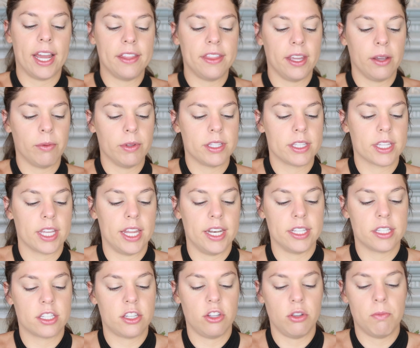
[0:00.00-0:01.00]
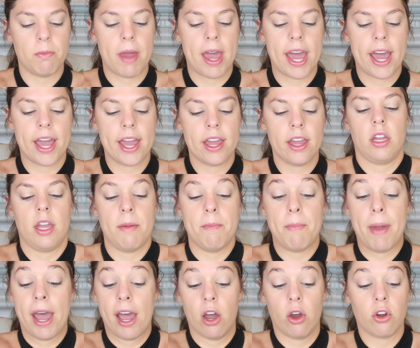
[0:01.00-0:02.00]
I think when skin is too matte and
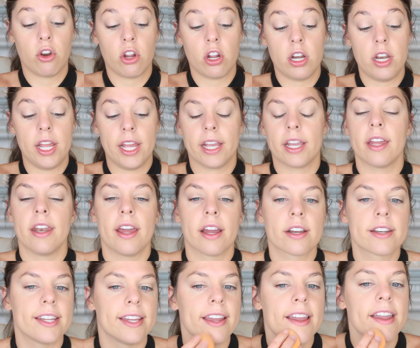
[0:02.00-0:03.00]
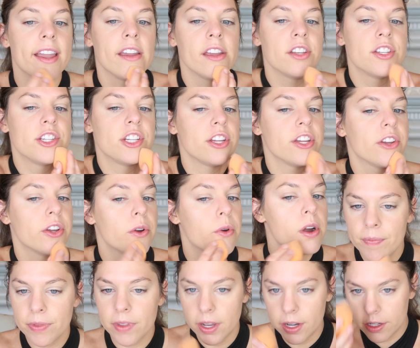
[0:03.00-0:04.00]
powdered, it can actually age you
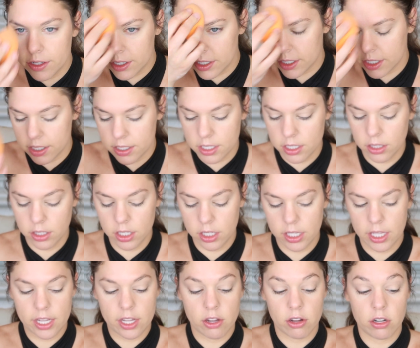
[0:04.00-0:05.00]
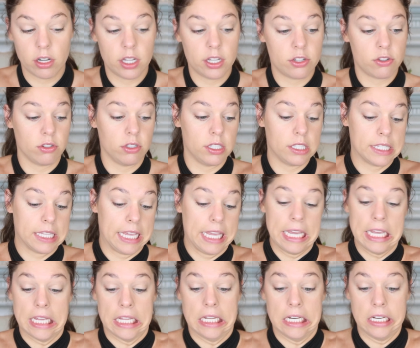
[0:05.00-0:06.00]
and it just doesn't look like your natural
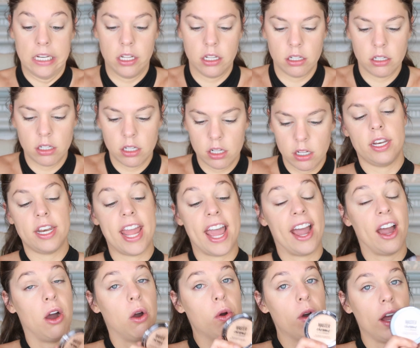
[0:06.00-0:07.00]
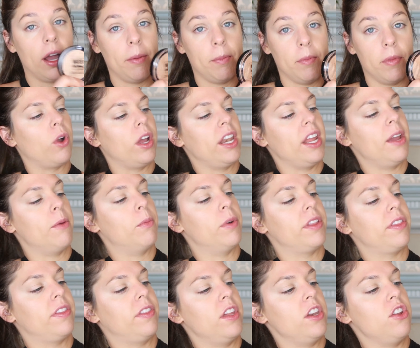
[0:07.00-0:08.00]
skin. Now I'm going in
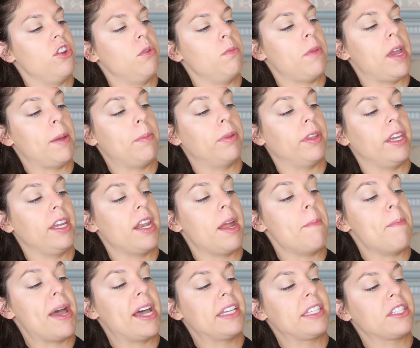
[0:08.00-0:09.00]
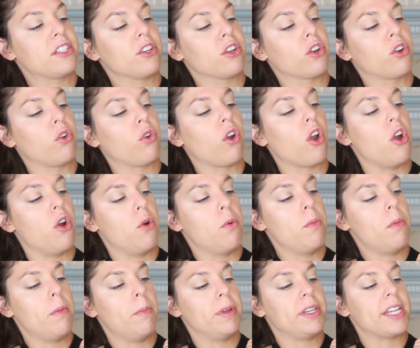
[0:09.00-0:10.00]
with the new Maybelline Master
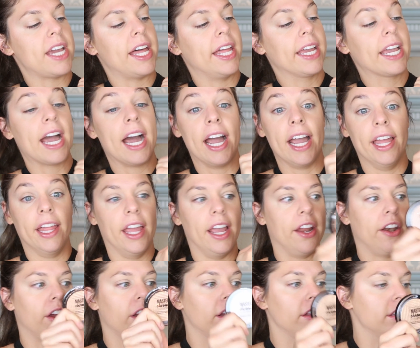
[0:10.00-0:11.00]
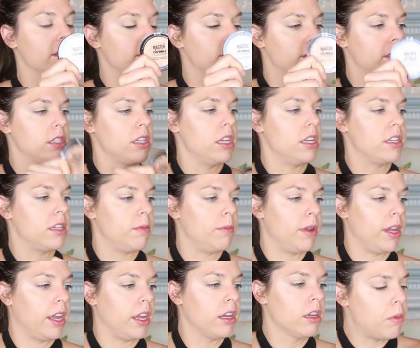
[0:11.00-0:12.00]
Chrome Metallic Highlighter. This was sent to
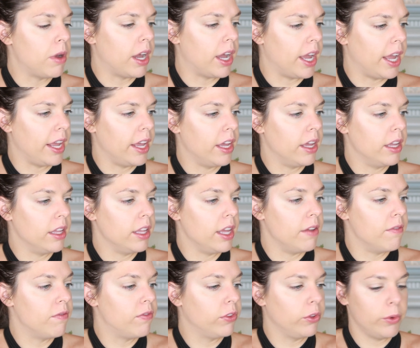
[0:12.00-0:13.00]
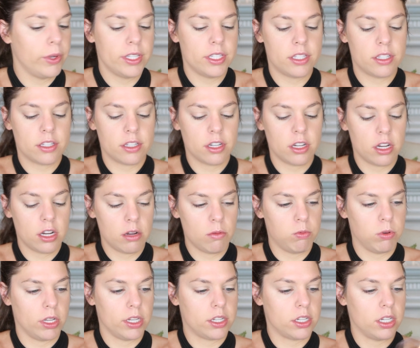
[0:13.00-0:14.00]
me by Influencer,
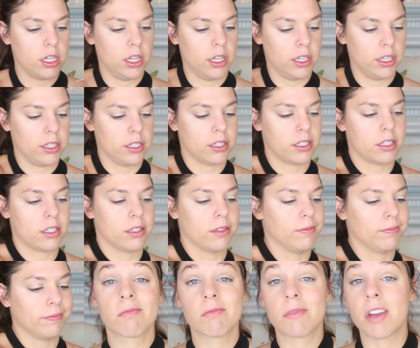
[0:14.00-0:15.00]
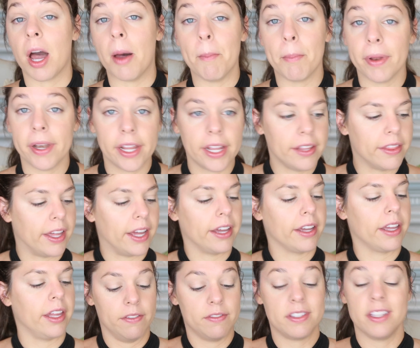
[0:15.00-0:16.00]
which is a company
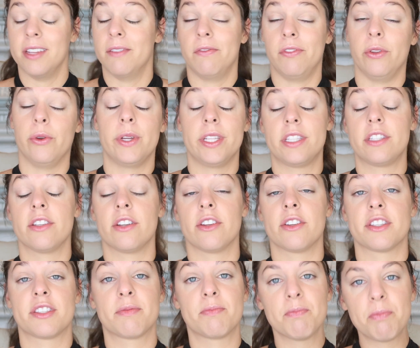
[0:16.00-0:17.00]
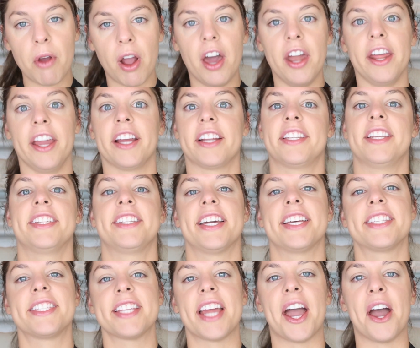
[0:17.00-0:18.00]
that gives influencers product to
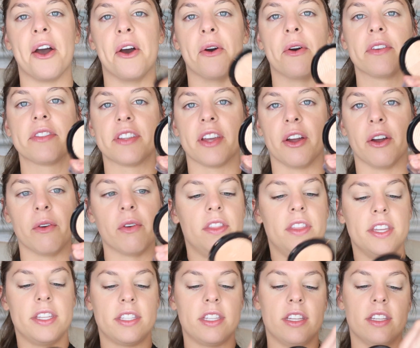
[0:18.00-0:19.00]
test out. So this